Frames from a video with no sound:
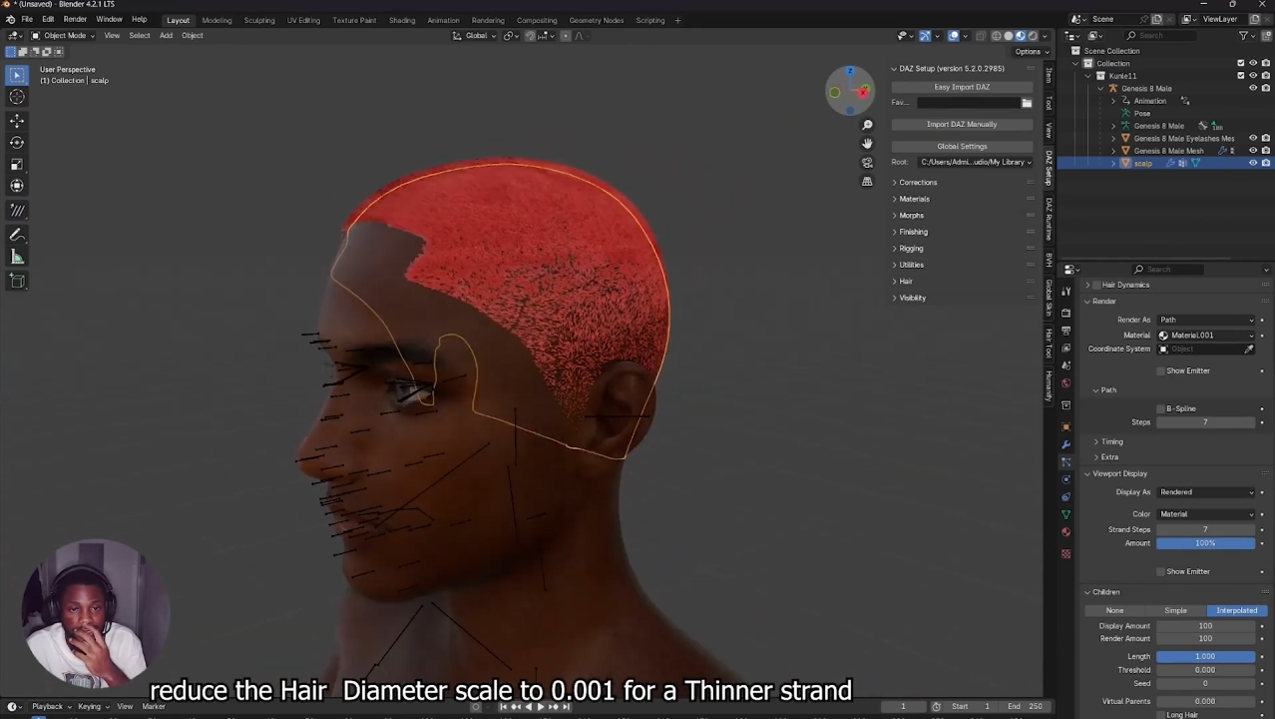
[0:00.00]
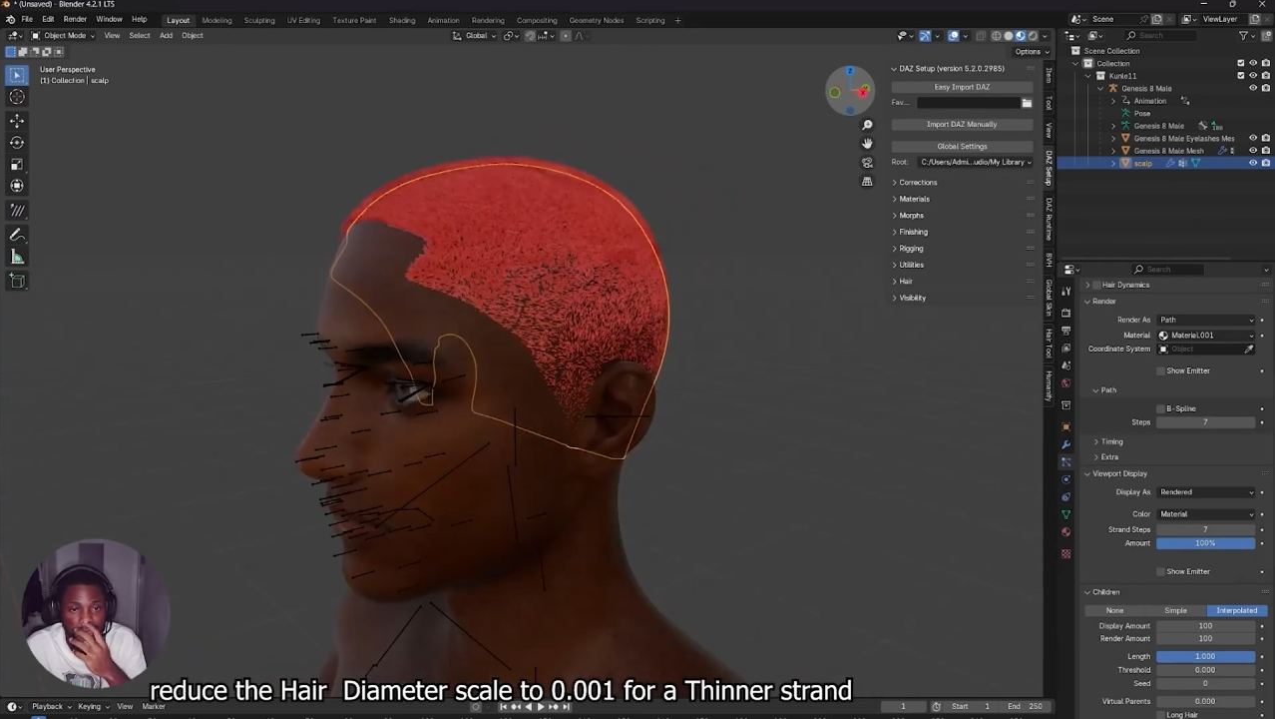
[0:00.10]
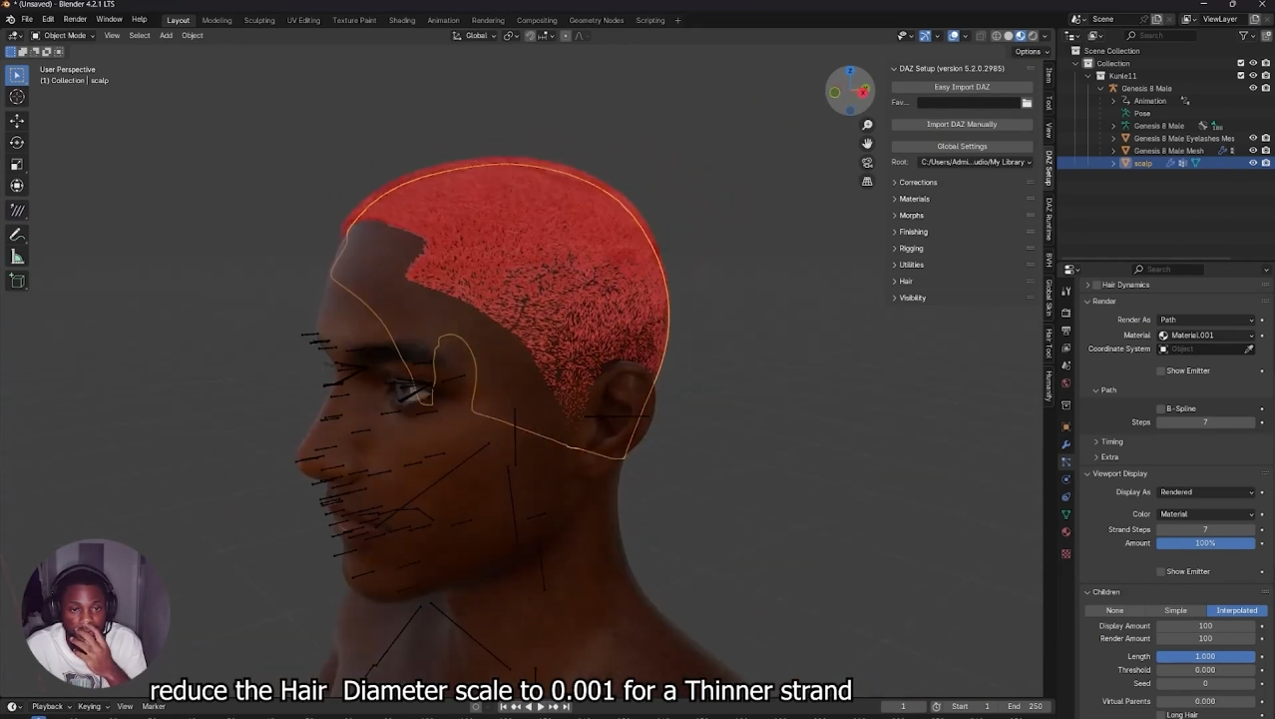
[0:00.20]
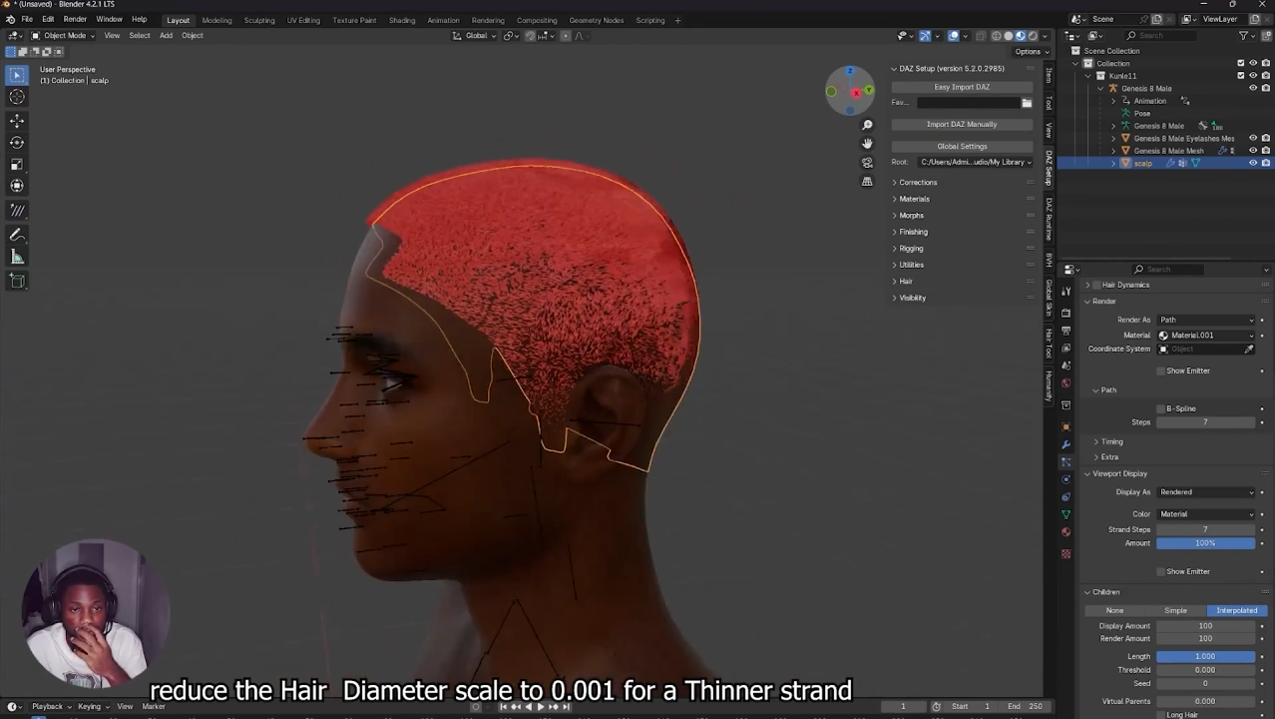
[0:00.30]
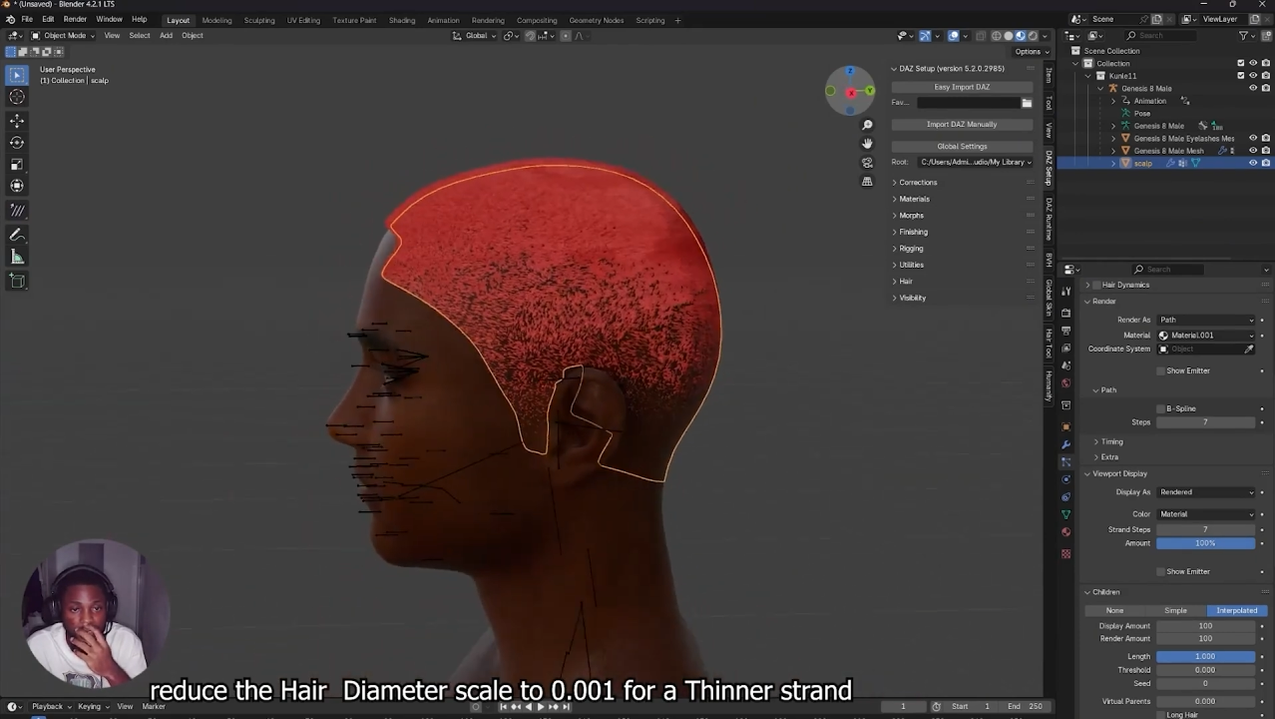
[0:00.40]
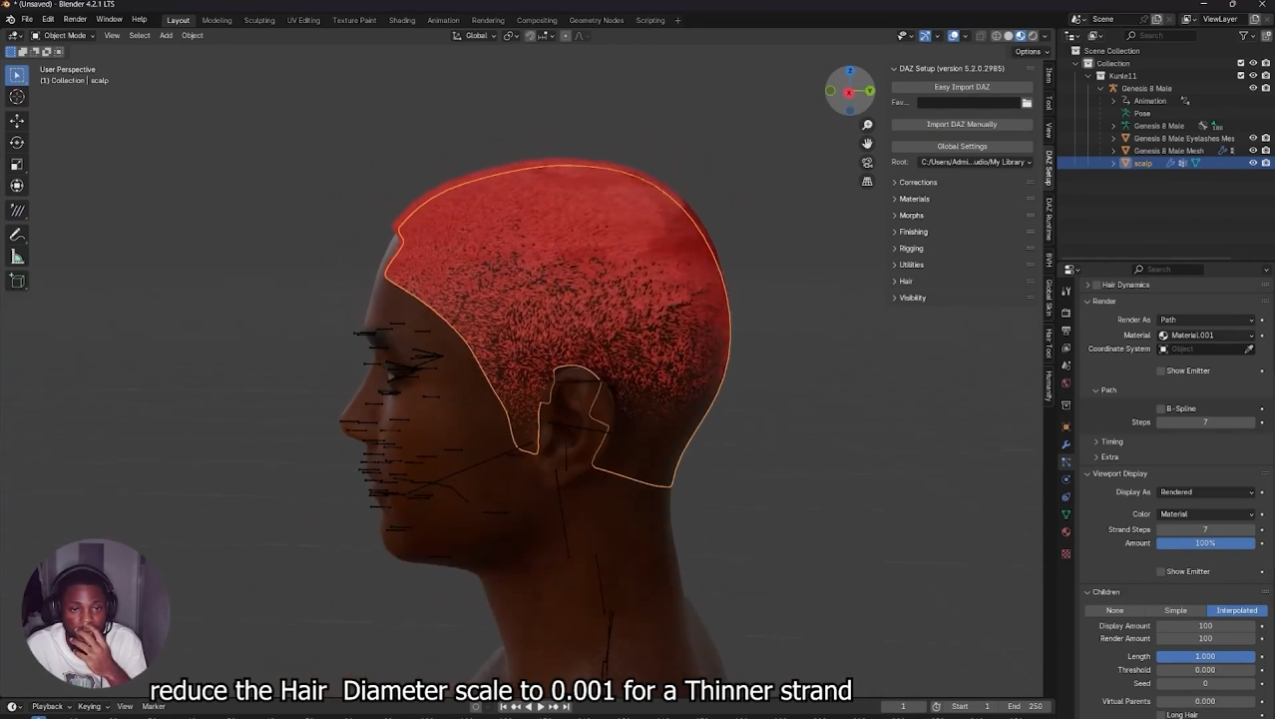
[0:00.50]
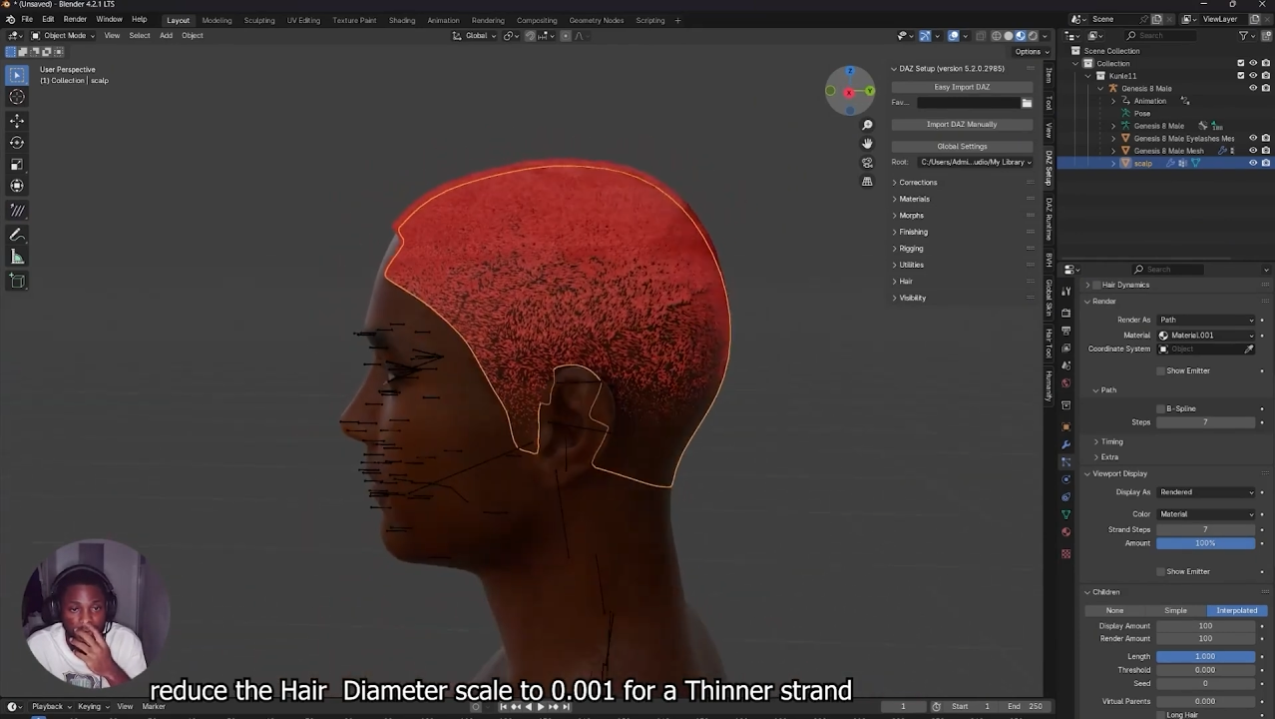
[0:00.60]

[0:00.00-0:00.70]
the weight